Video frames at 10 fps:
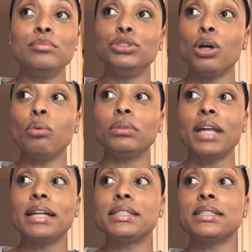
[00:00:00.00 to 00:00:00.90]
Don't
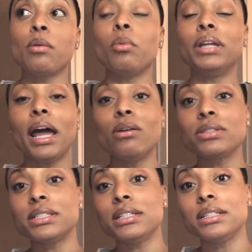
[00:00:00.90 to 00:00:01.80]
let someone
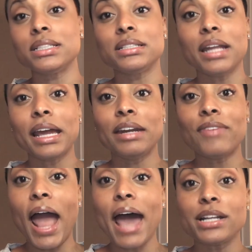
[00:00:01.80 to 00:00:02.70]
else's negative
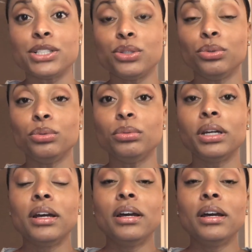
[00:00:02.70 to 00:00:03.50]
attitude